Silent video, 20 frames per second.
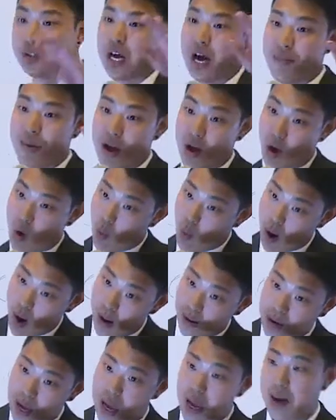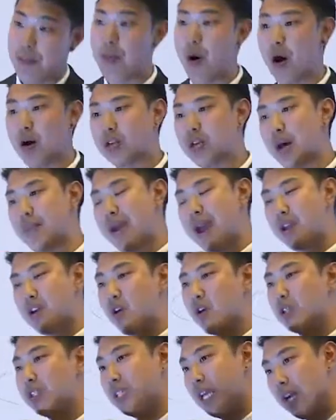time at your work, and part time at
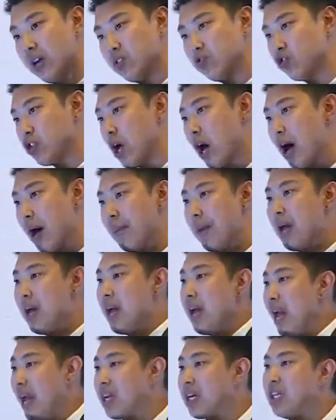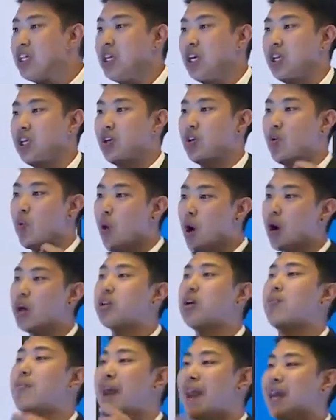your sales job, and continue to work
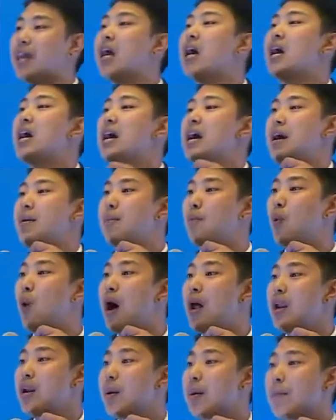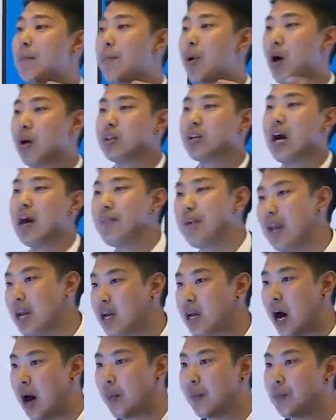to make what? Part time
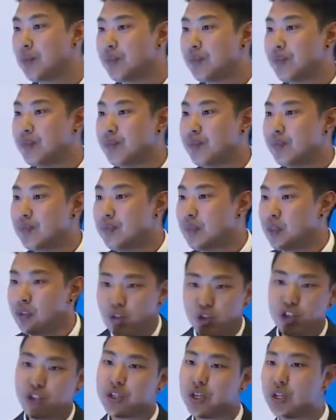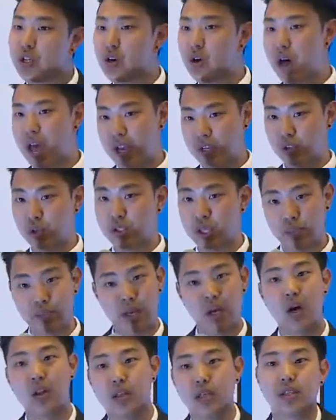income. Just a little extra
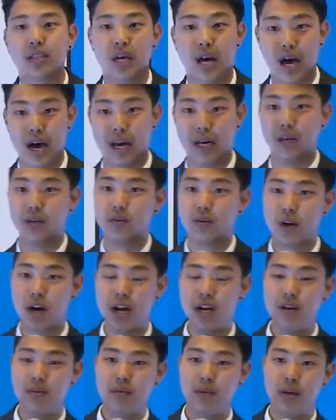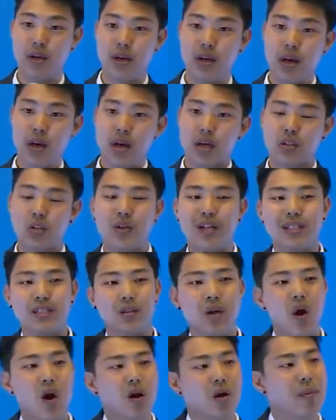something on the side, right? So let's
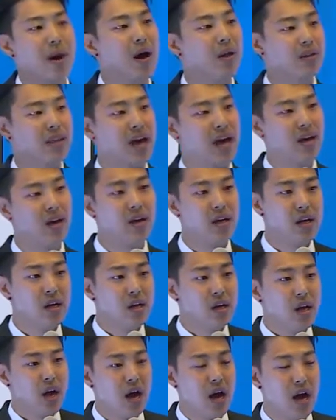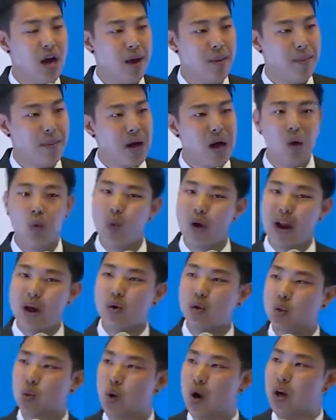talk about that. Um, when I
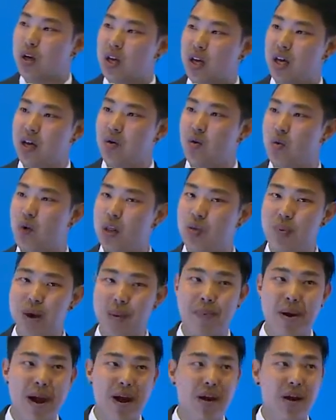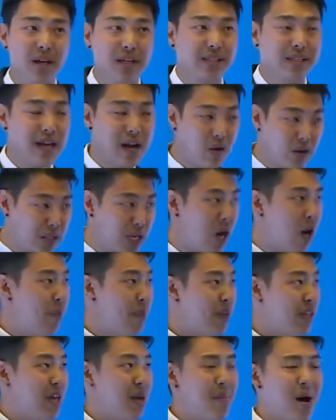was working with my parents and I was
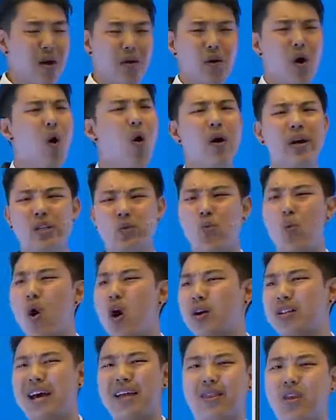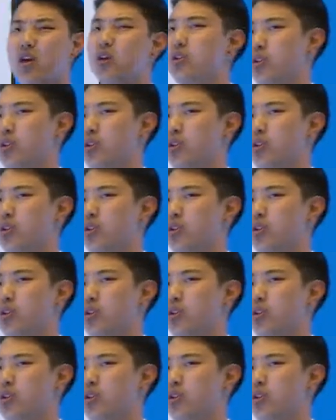helping them, I always worked at their